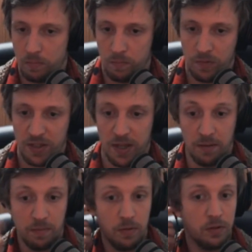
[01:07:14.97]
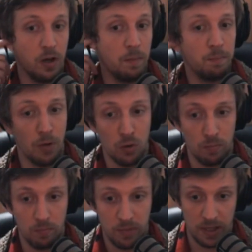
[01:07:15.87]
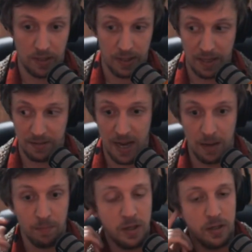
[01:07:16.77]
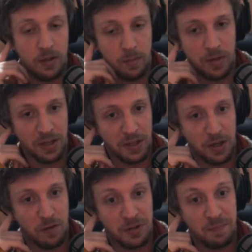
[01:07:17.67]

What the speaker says: Fixate. So, boom, and that's game. Immediately over.